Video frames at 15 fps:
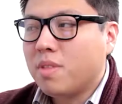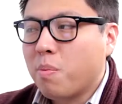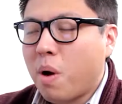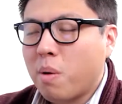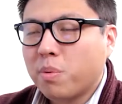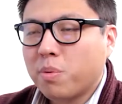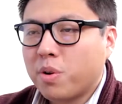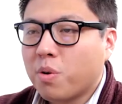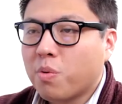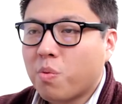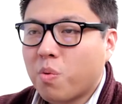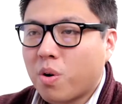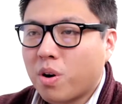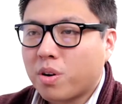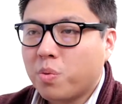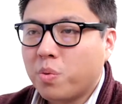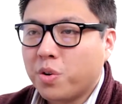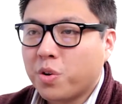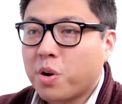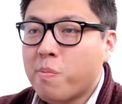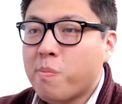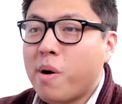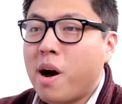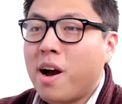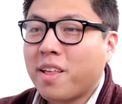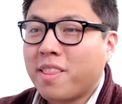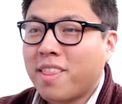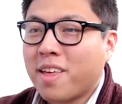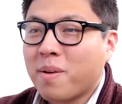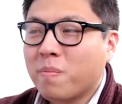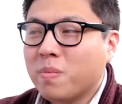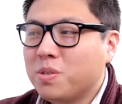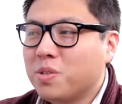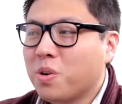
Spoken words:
They probably don't work when you combine them.